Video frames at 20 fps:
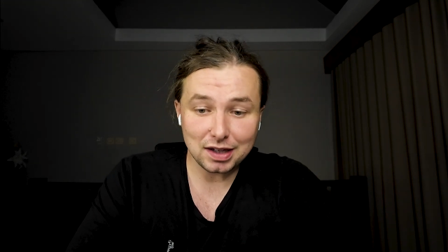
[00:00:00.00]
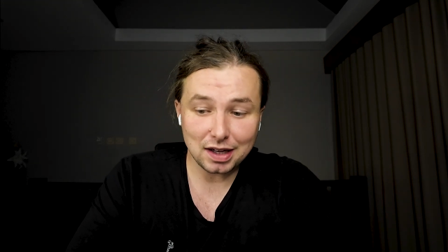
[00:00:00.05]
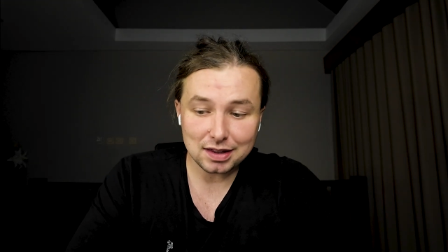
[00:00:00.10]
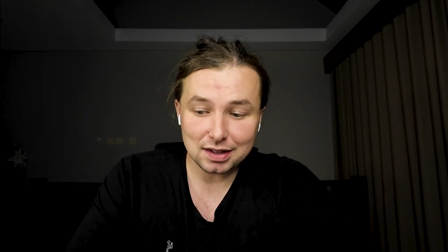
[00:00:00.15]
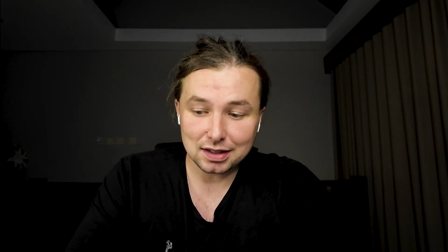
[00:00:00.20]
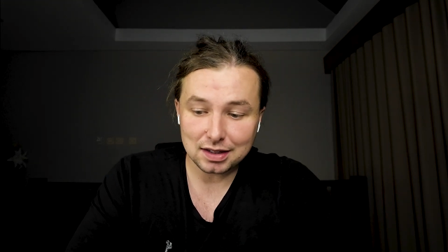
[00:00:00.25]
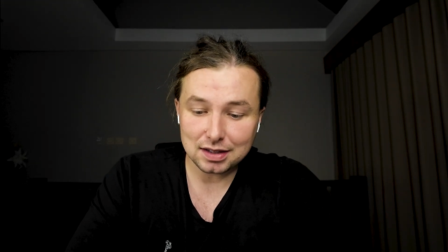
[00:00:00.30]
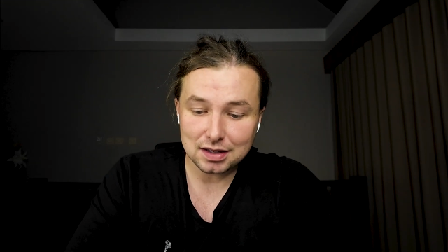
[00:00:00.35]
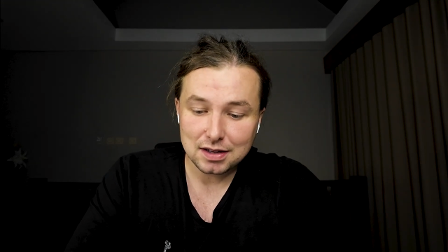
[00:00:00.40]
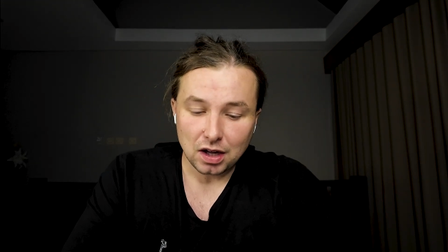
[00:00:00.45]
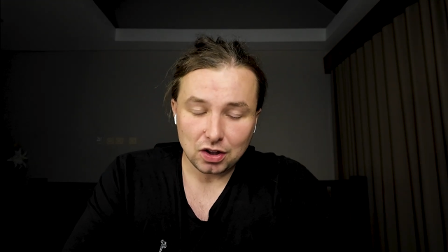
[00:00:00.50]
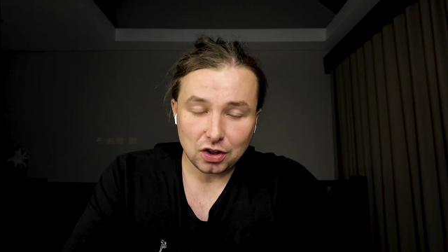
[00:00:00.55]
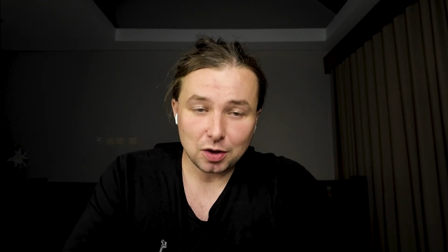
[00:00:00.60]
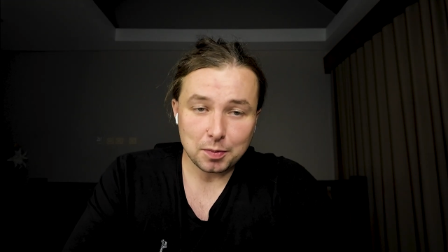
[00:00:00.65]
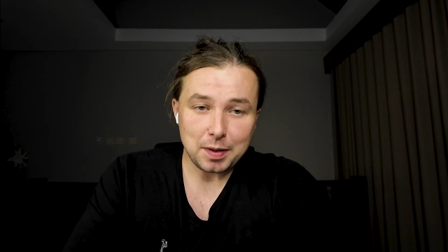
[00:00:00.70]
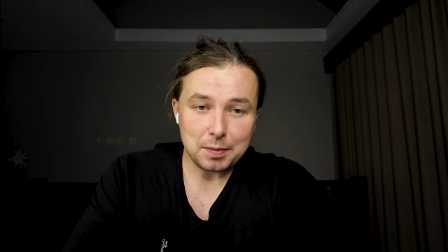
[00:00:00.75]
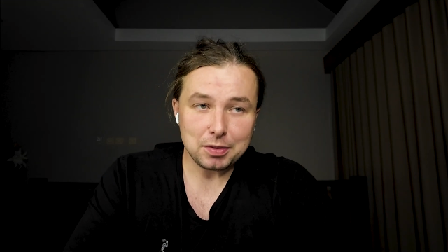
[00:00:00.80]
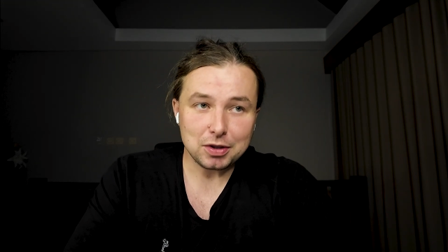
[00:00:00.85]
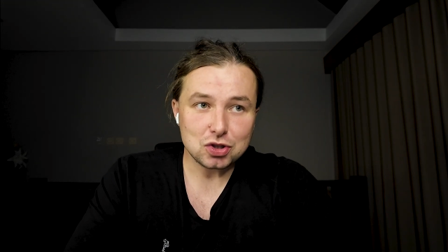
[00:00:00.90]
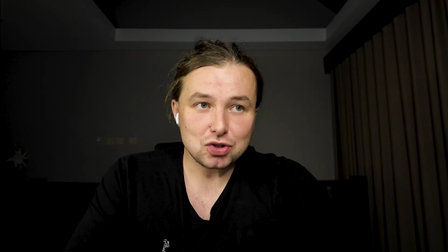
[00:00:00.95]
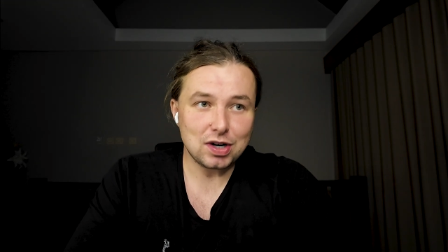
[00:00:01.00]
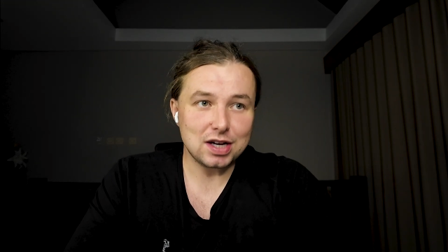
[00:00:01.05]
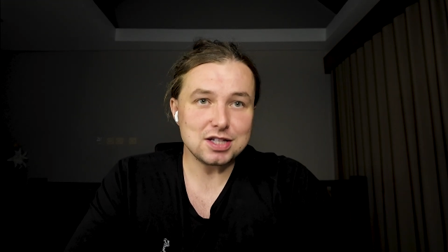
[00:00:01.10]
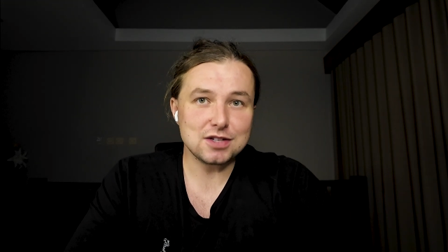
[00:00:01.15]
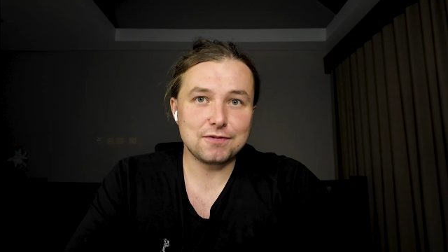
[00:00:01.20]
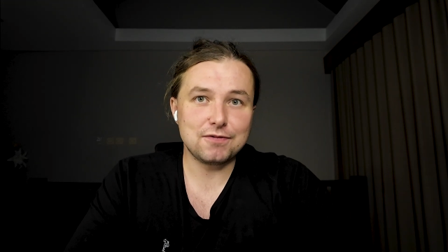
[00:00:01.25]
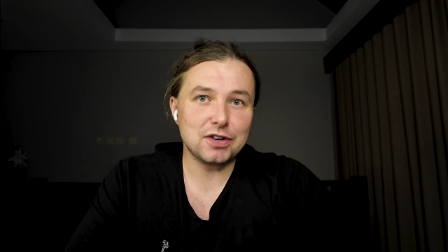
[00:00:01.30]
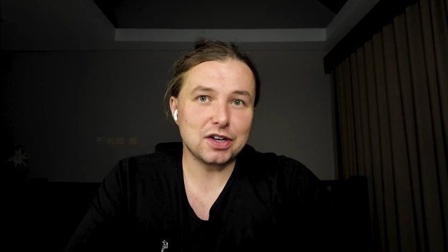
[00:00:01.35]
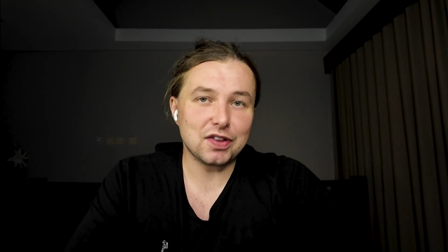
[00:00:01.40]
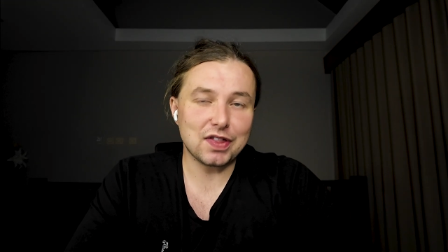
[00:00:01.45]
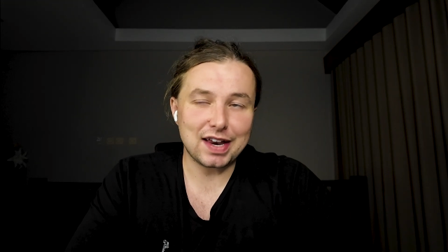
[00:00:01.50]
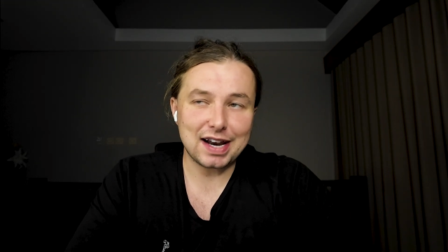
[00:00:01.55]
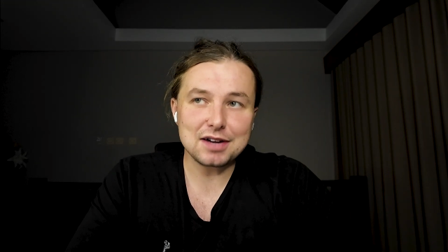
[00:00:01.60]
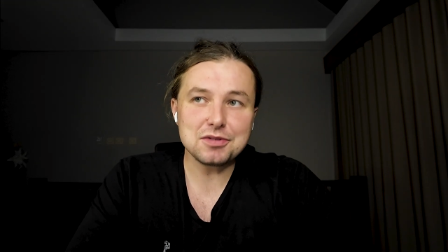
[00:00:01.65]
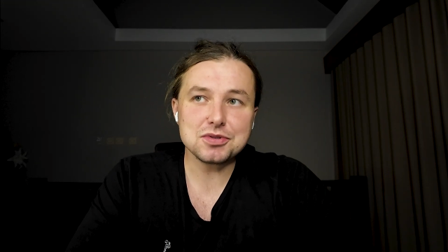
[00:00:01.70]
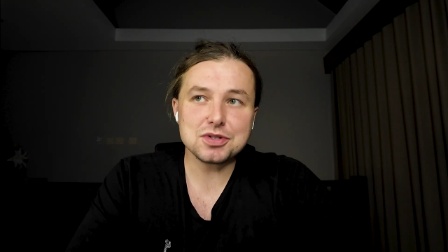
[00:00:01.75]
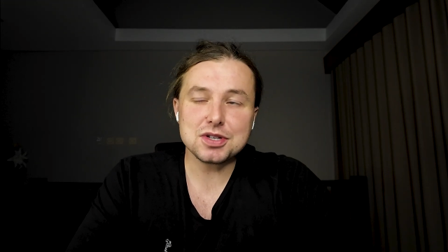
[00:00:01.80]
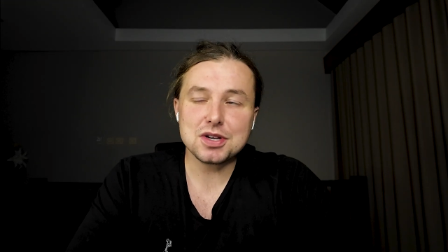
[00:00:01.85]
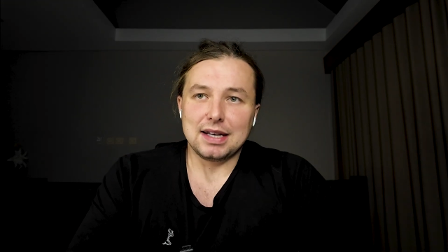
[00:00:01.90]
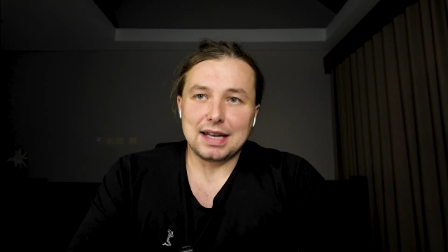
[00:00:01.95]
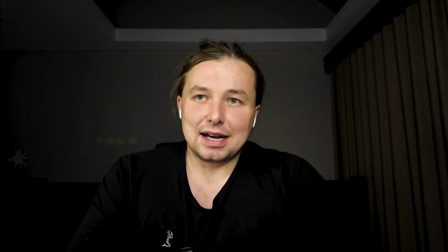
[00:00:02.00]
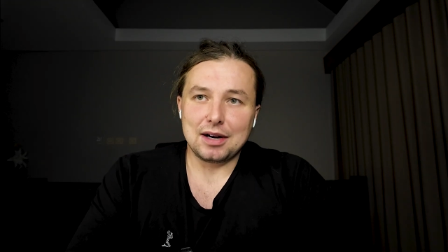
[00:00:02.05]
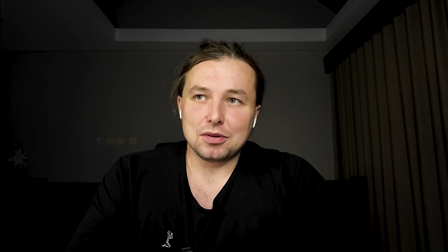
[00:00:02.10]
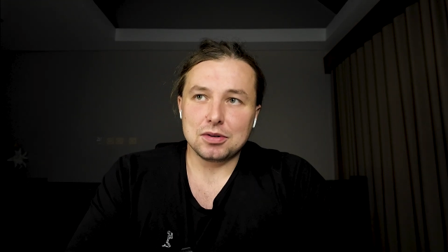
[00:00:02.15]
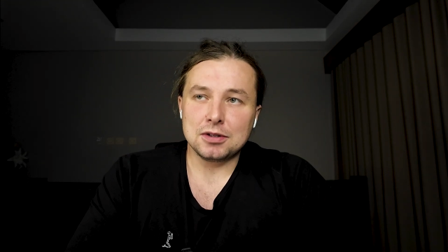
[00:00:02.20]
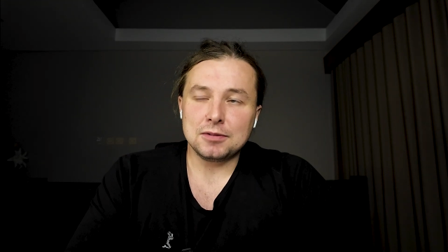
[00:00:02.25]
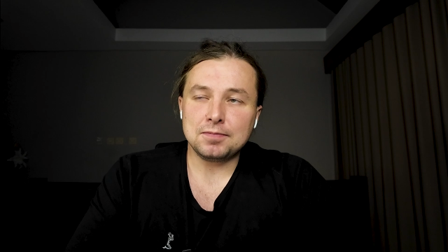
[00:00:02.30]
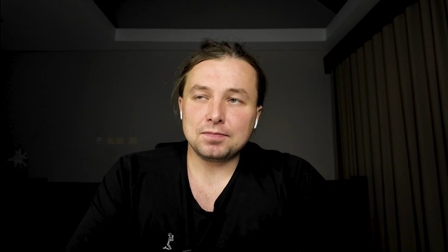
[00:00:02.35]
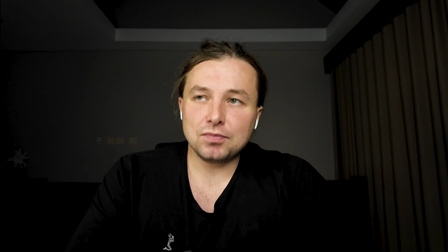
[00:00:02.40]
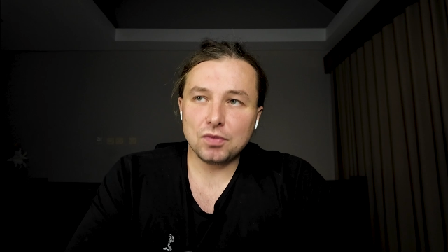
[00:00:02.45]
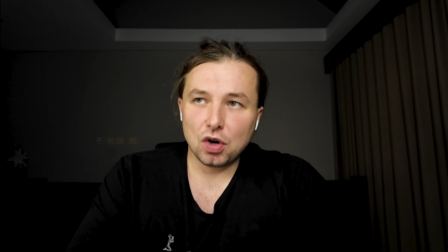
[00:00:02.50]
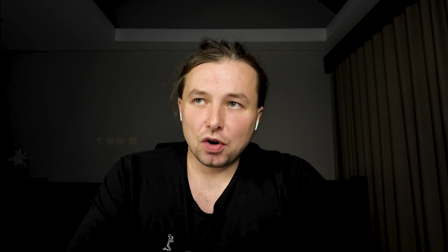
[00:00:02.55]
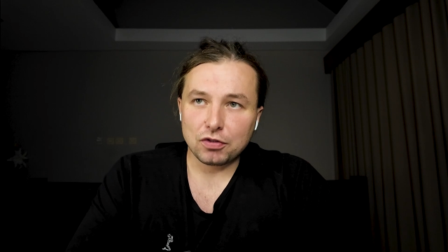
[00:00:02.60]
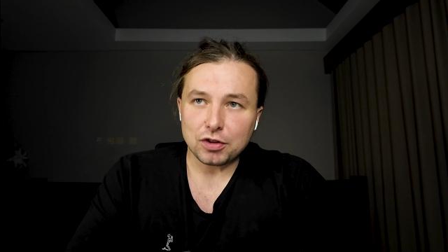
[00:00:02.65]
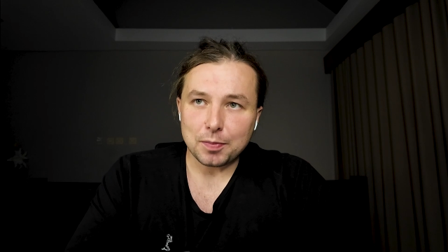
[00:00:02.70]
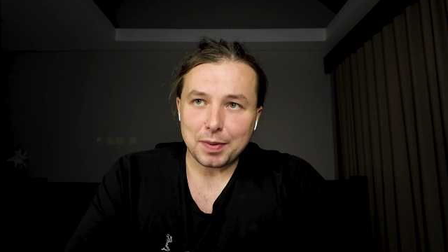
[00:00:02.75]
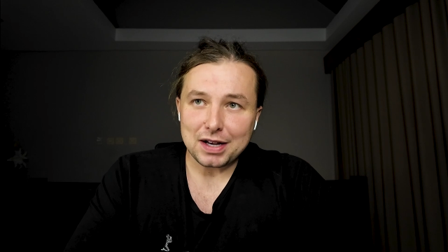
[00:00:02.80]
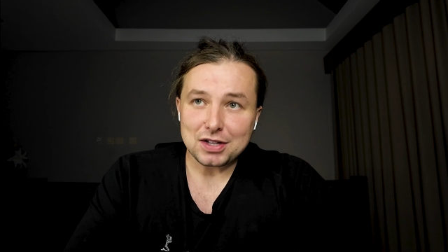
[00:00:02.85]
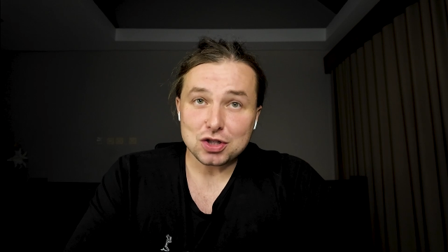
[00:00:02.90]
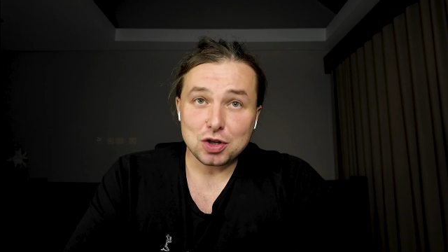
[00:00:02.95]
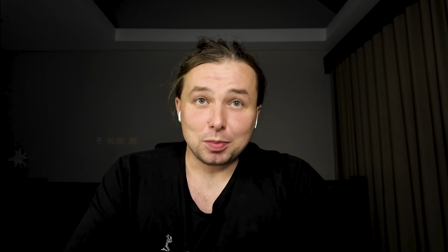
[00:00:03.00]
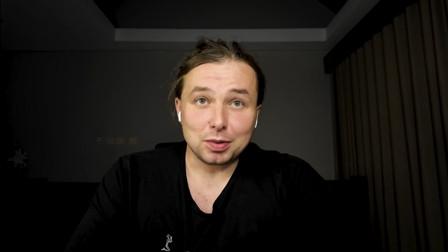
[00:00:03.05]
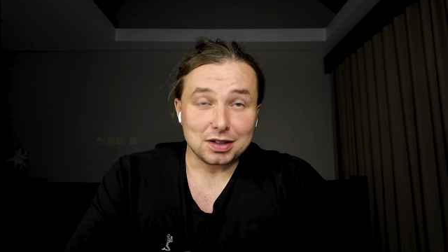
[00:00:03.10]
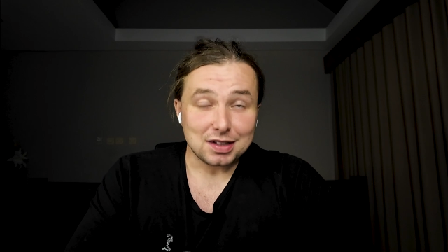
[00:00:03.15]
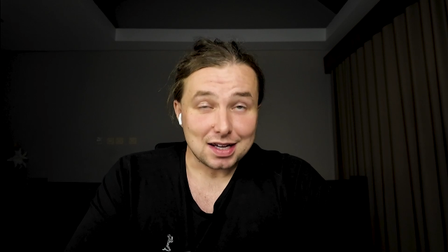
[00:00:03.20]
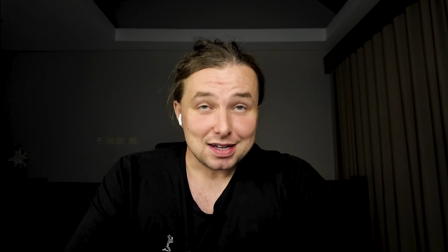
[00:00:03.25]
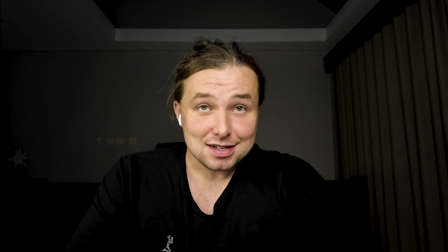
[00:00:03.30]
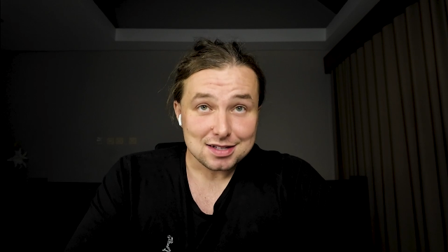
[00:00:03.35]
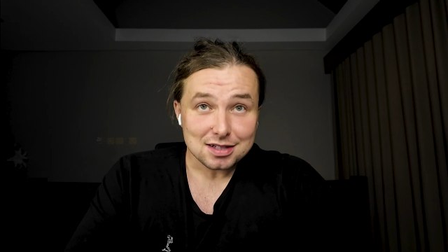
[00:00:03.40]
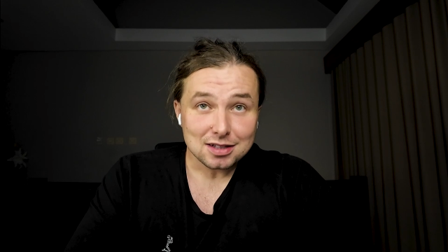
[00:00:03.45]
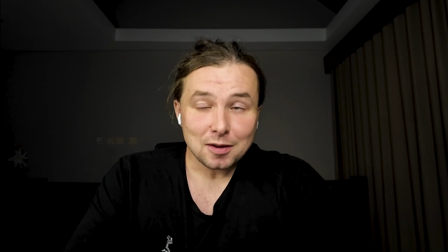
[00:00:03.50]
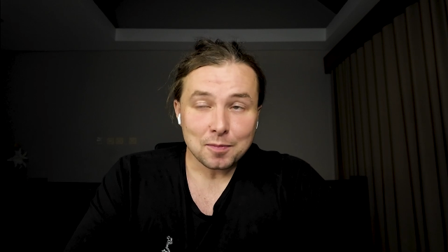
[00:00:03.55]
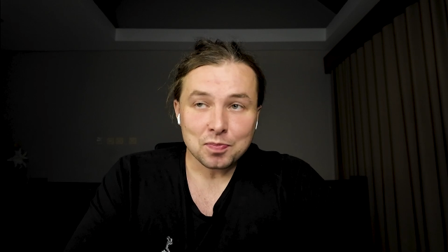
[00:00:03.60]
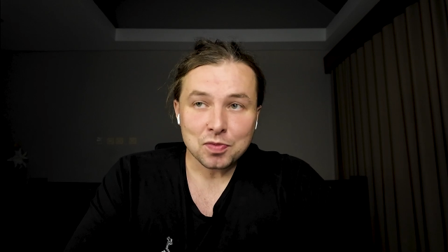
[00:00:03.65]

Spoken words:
I think a lot of people are trying to figure that out. Now, over the past couple of days,